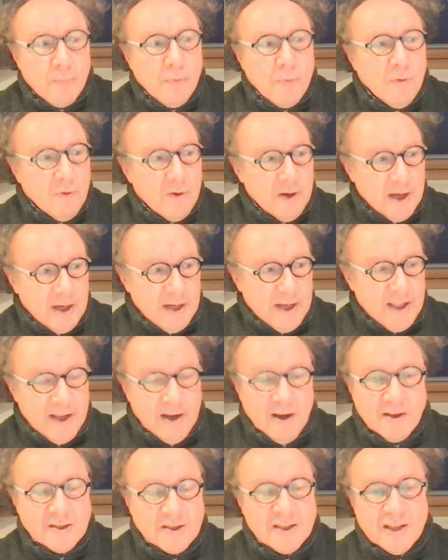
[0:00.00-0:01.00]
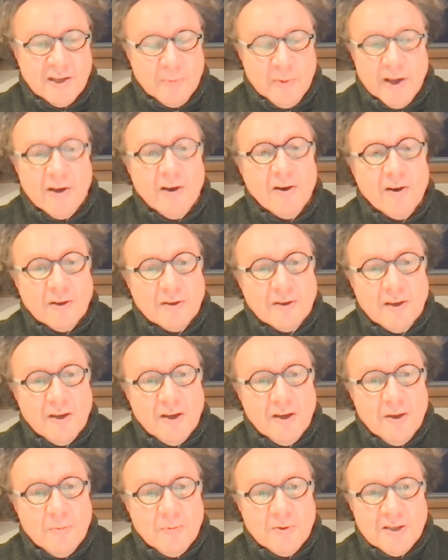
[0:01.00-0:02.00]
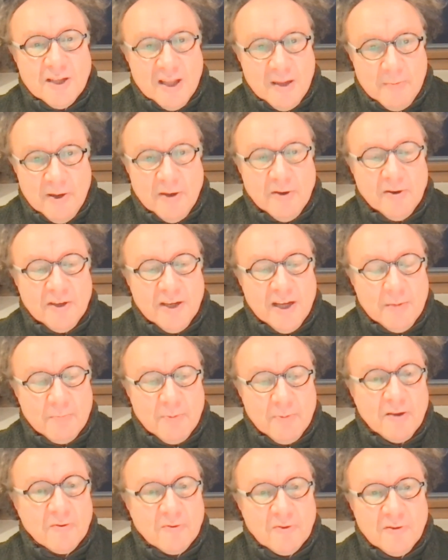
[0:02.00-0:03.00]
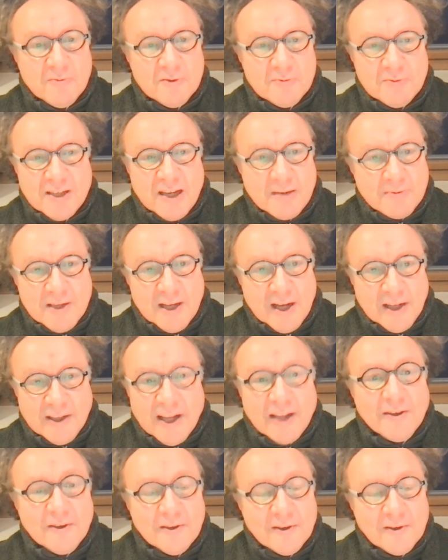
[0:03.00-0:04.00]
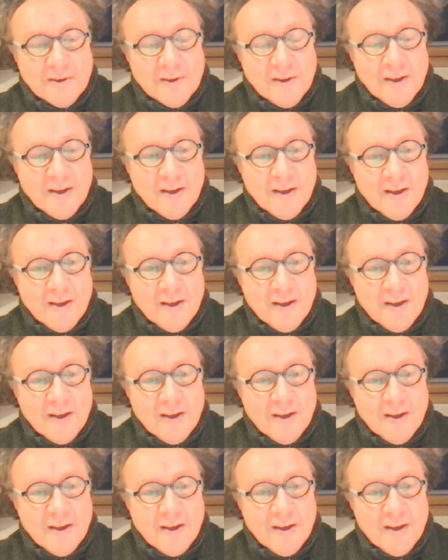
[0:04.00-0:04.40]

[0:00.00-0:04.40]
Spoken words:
Boringly, the answer that we got was that the immunity in both groups was absolutely identical.